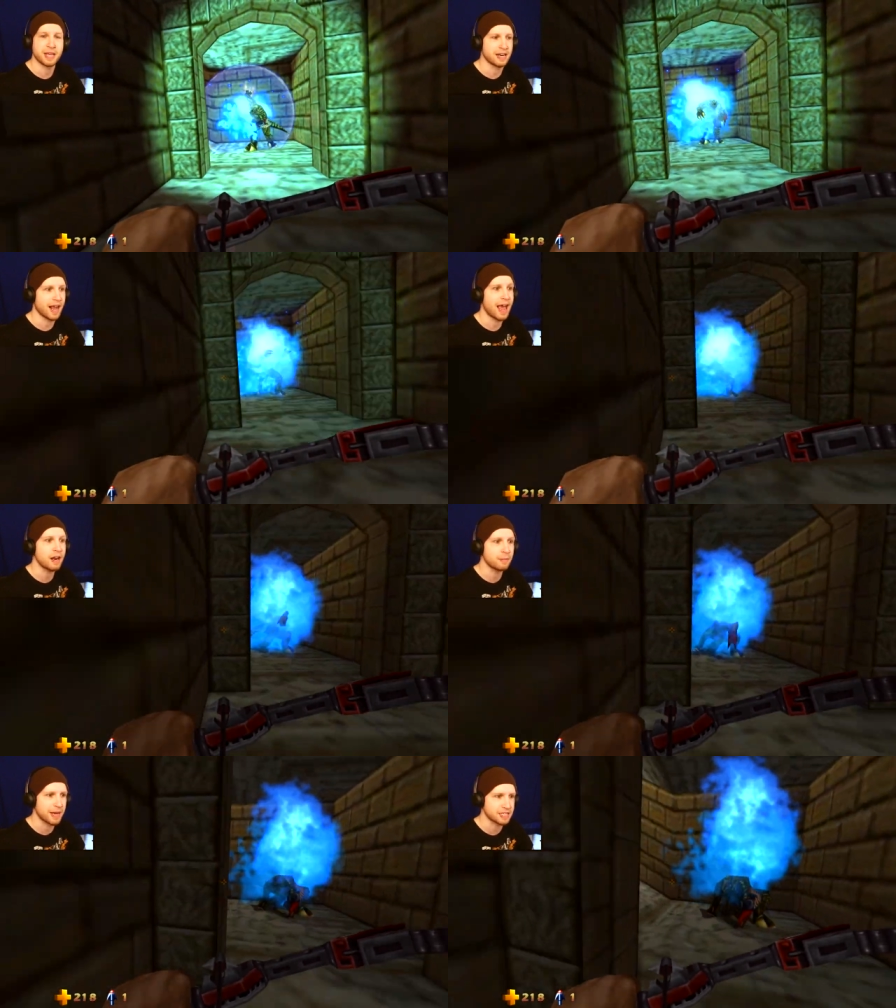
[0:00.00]
getting
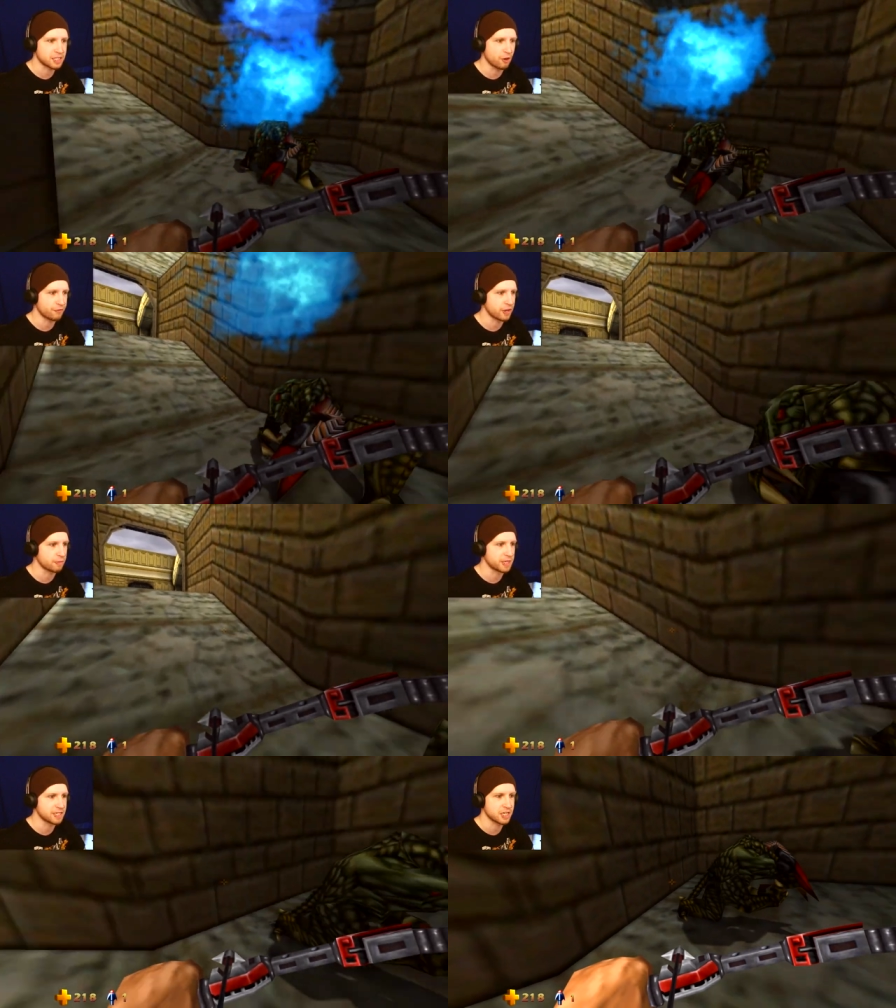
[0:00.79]
ahead of myself
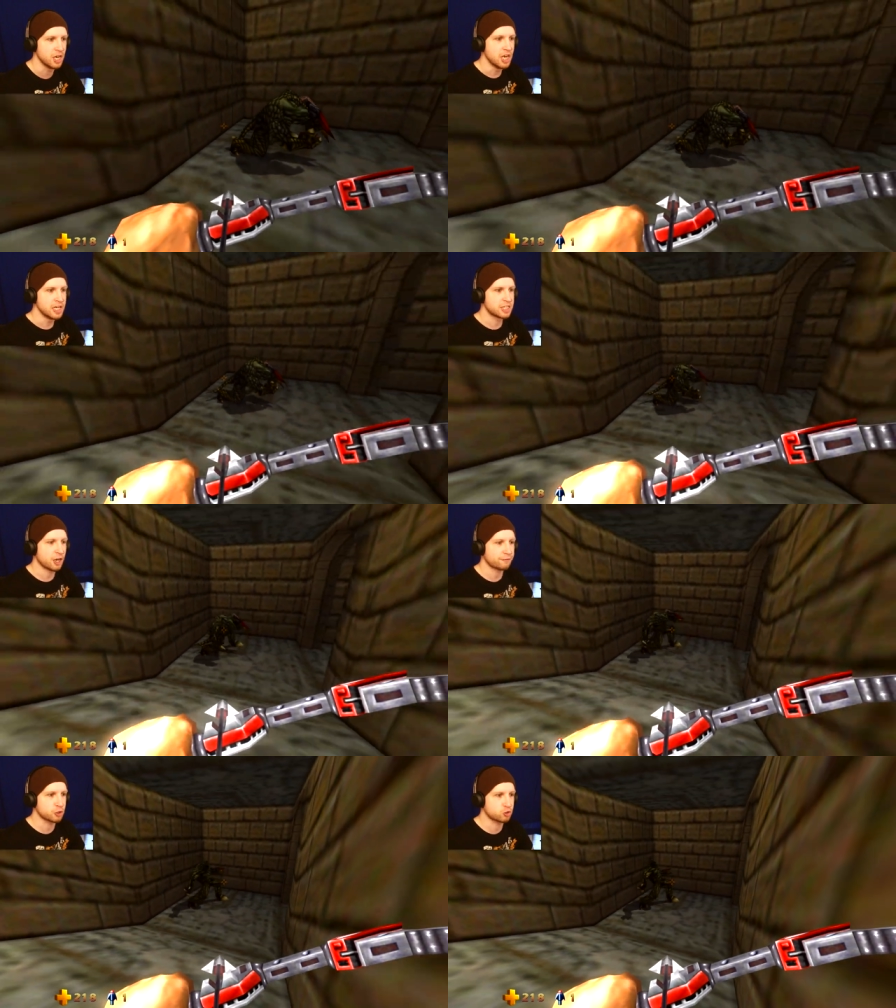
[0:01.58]
here because
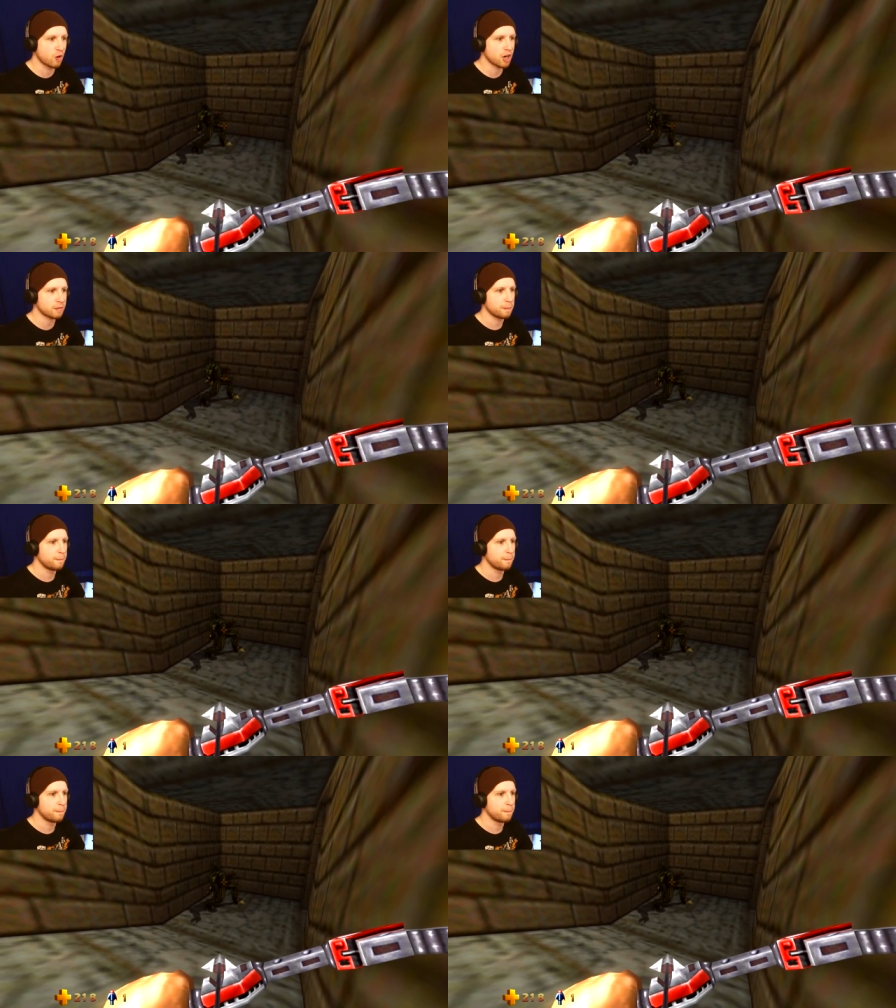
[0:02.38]
self-destruct!